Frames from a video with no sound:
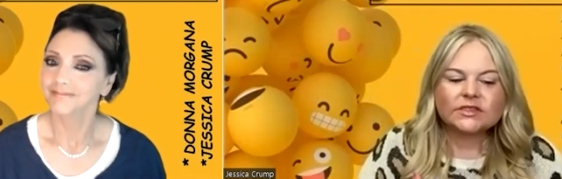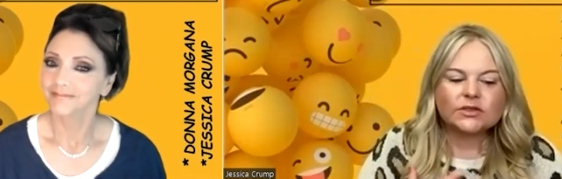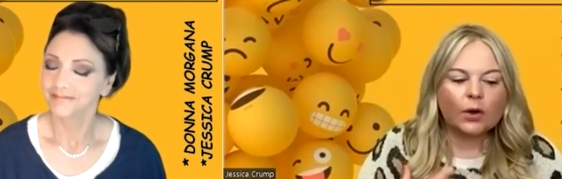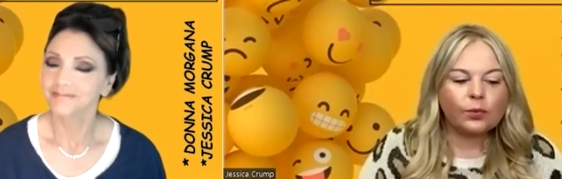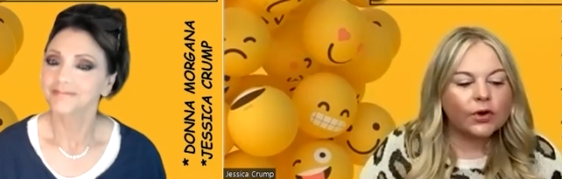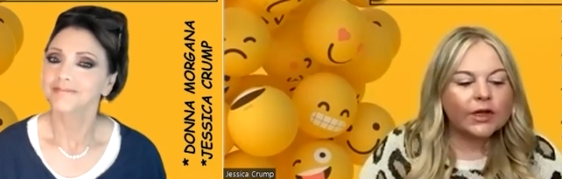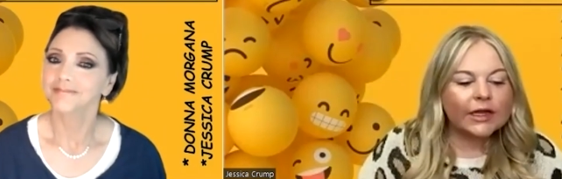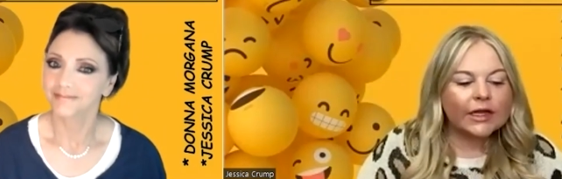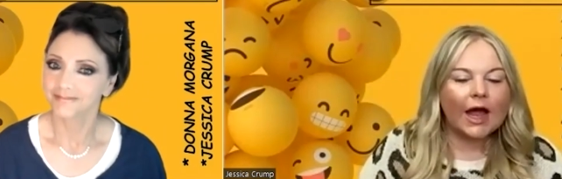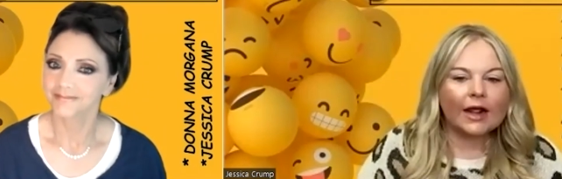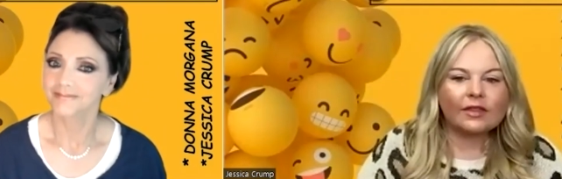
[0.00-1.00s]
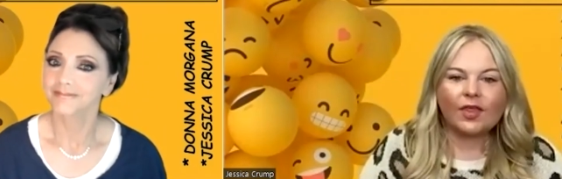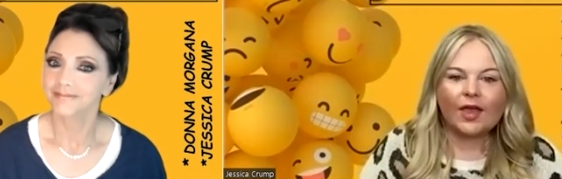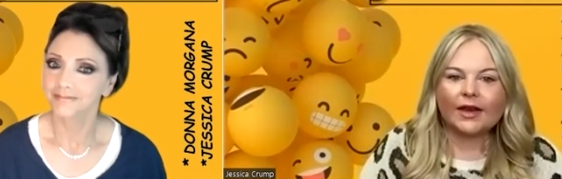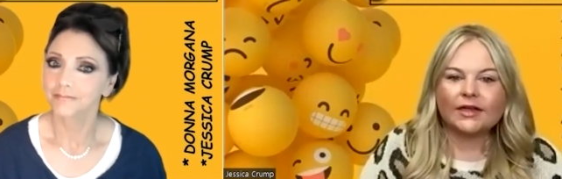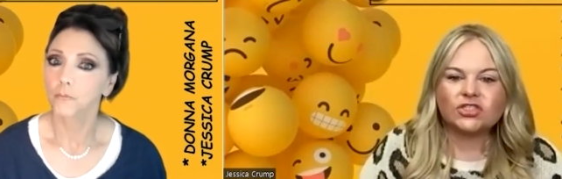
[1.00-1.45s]
Speaker 1: So I really like that
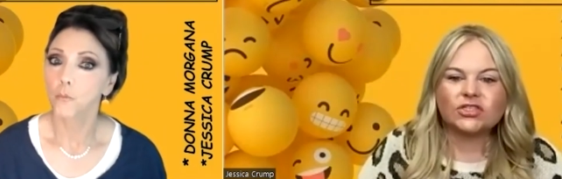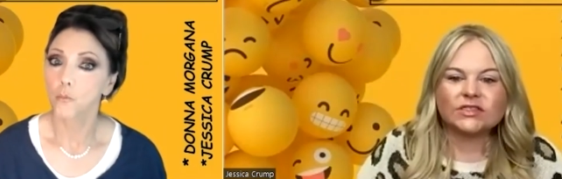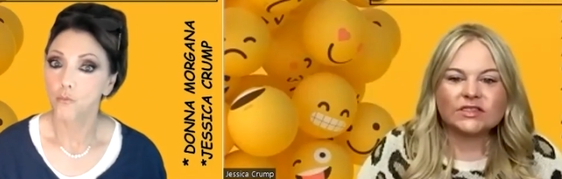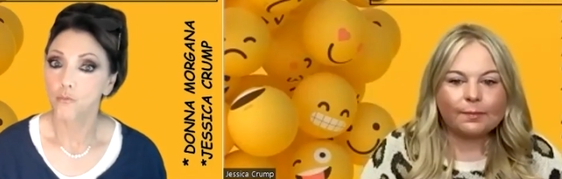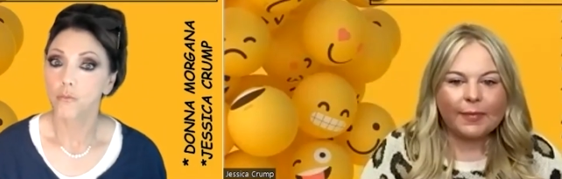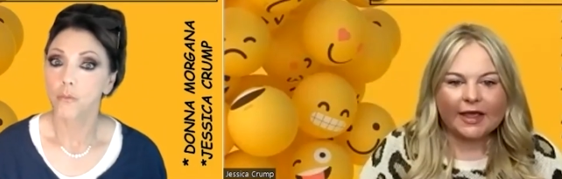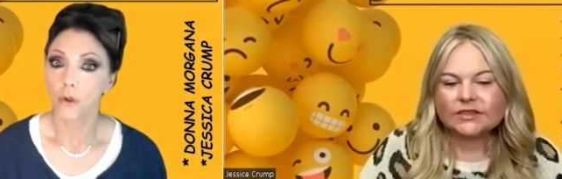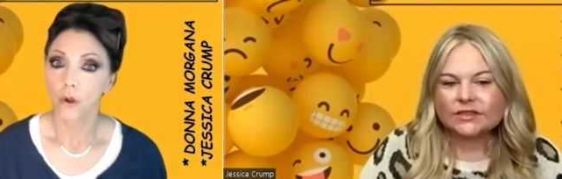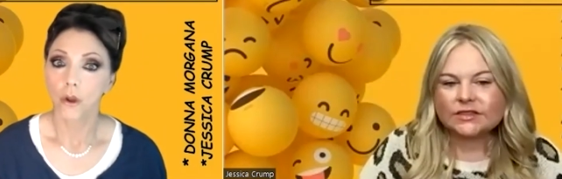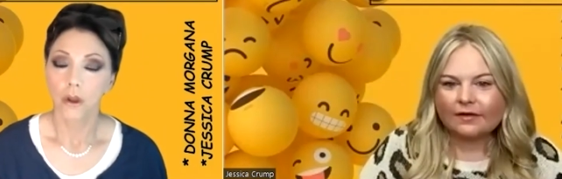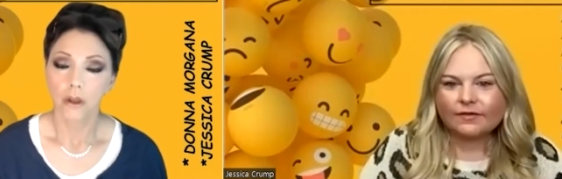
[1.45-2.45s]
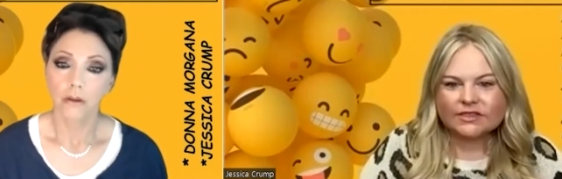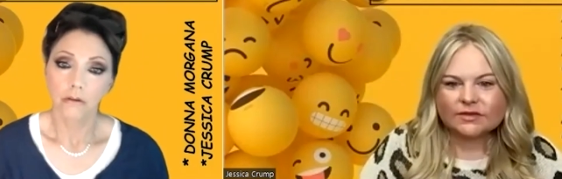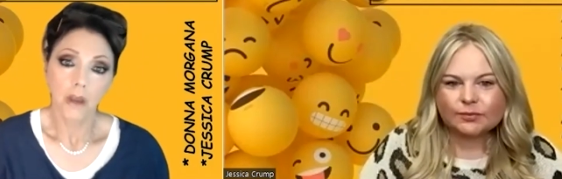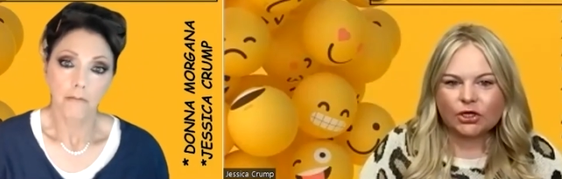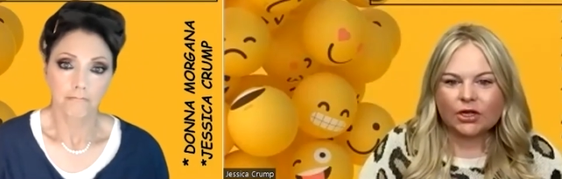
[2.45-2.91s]
that is just the baseline of this
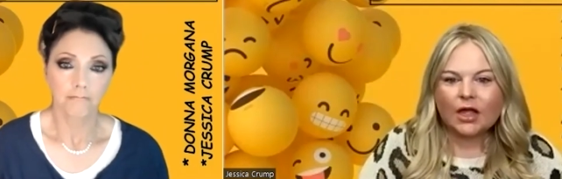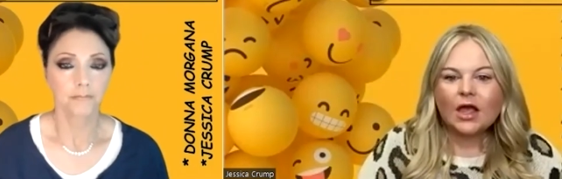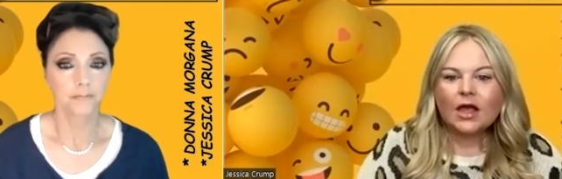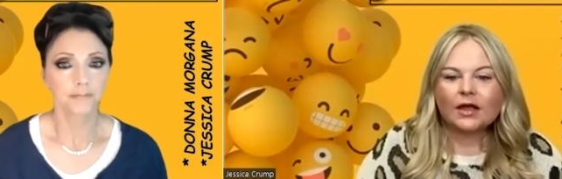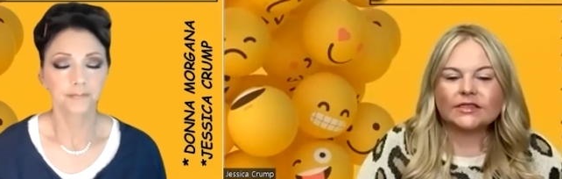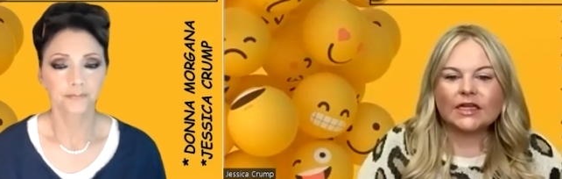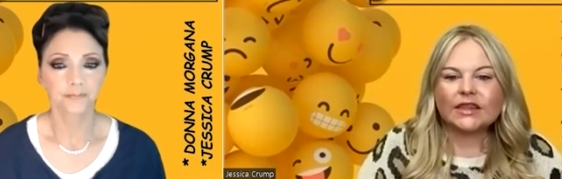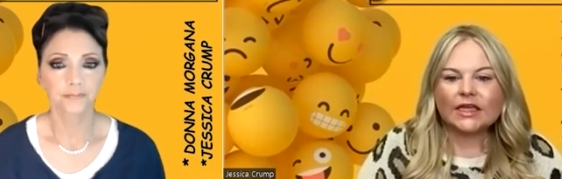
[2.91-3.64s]
book yeah. because I